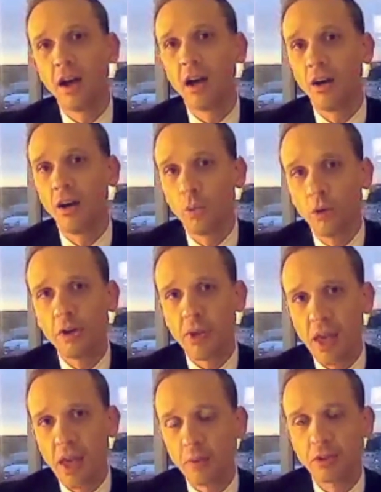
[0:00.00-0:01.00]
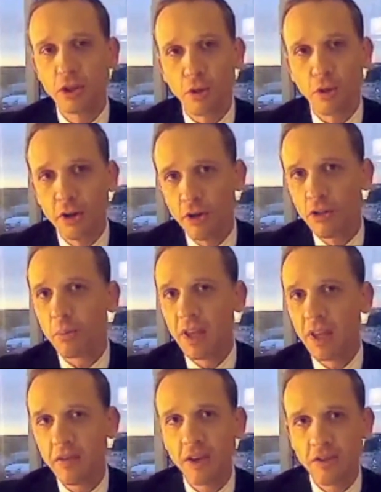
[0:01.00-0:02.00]
uh, would be able to renew them
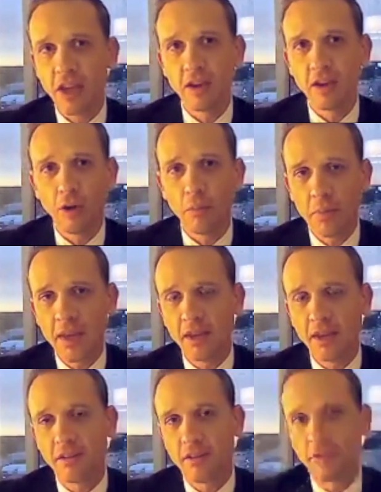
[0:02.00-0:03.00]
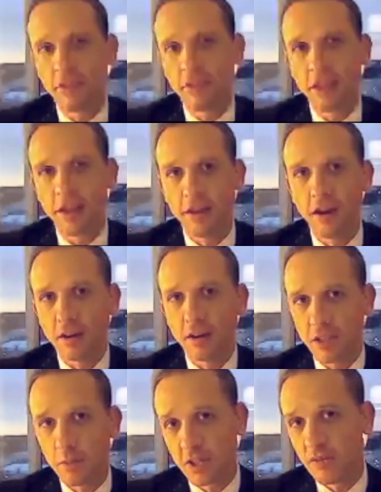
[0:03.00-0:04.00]
even if they don't meet the uh,
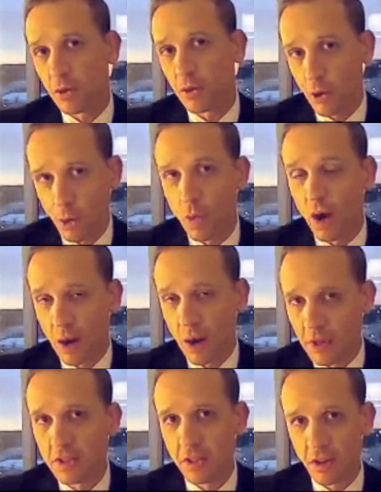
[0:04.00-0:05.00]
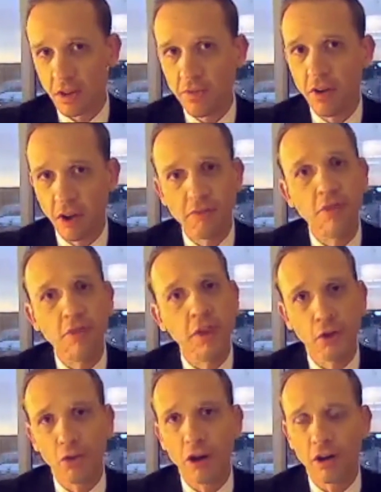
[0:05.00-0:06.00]
specific requirements of, of the
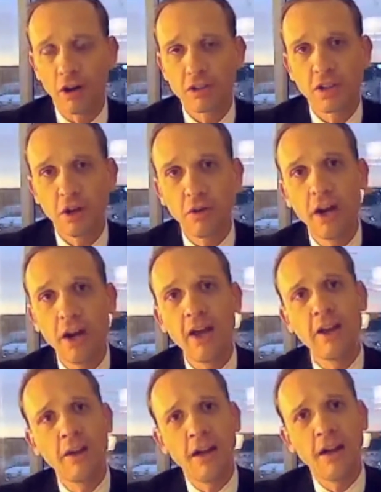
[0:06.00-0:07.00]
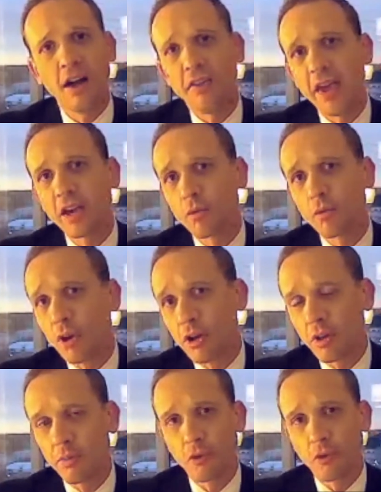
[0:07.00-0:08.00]
new law. So uh, they can renew
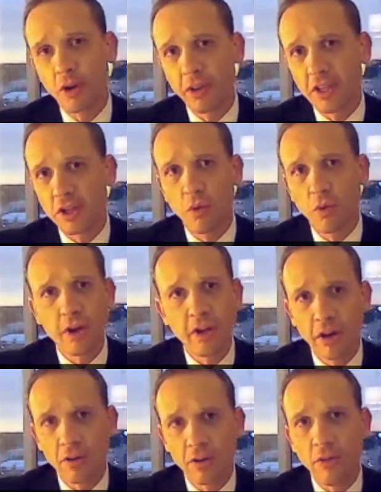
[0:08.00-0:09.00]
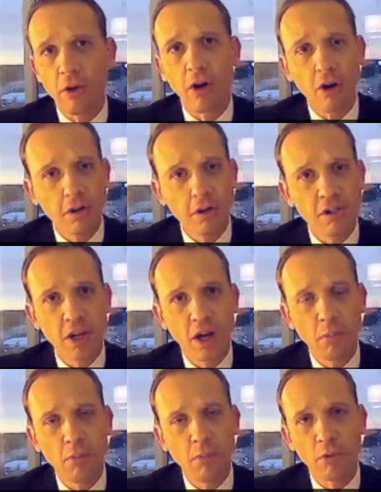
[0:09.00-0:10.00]
them for at least one year. There are
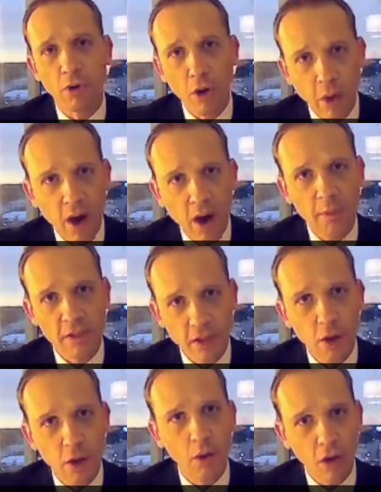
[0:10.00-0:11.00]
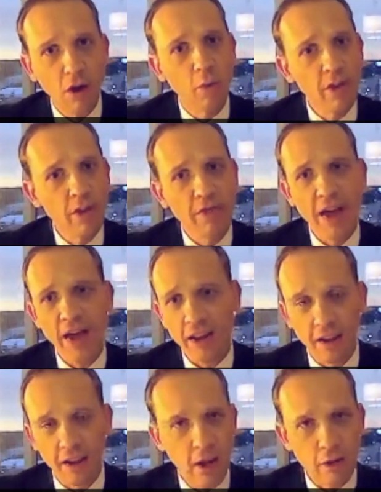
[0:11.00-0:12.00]
some requirements to go along with that,
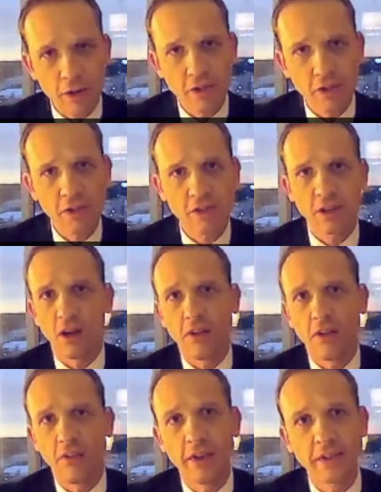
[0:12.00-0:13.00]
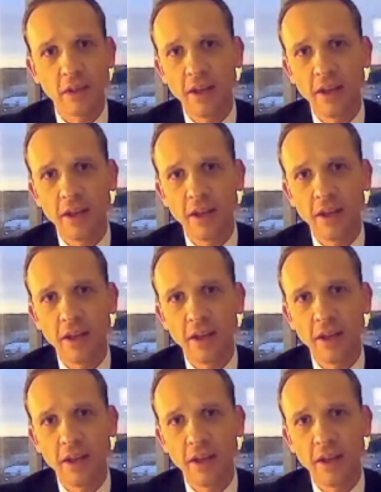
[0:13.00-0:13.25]
a notice uh, that